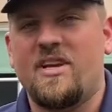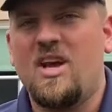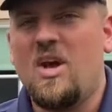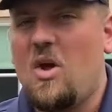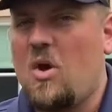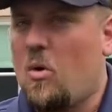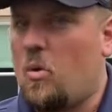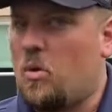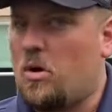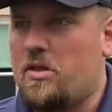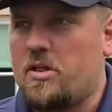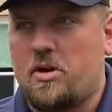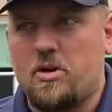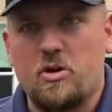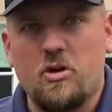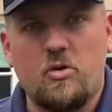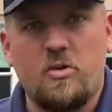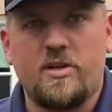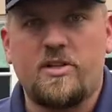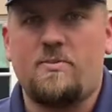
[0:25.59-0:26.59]
One of their
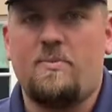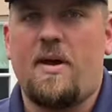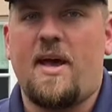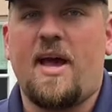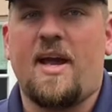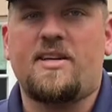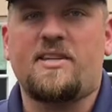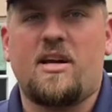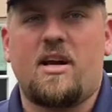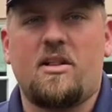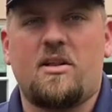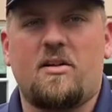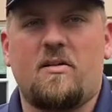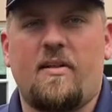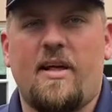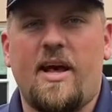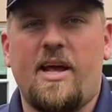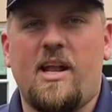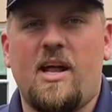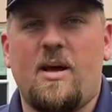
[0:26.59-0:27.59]
newest bags out of their
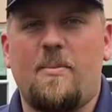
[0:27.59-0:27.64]
lineup.